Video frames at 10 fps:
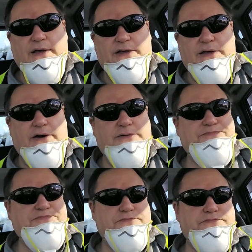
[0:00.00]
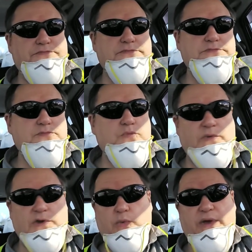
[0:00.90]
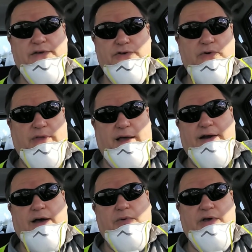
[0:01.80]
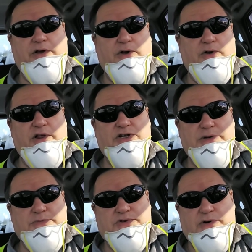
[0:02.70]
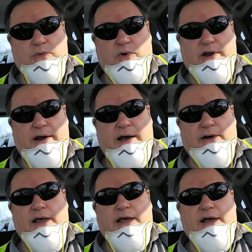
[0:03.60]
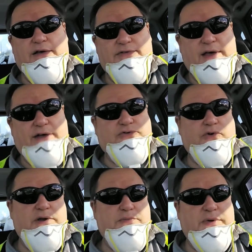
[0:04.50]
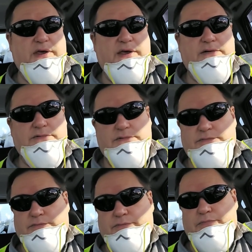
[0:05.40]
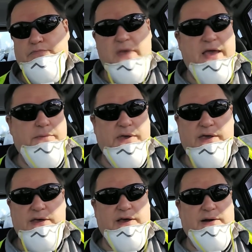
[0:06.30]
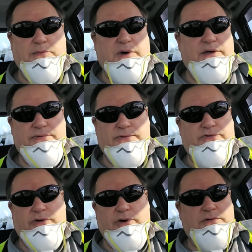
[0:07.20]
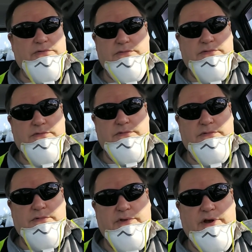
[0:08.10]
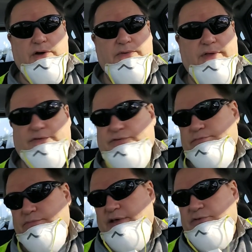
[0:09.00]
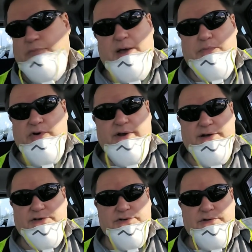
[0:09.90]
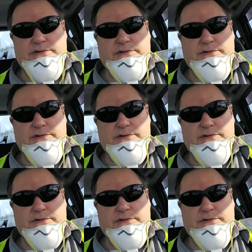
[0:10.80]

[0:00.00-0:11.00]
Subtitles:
We can do that now. We could go to the gym, start working out. That's going to be maybe in a month or so. That's my prediction.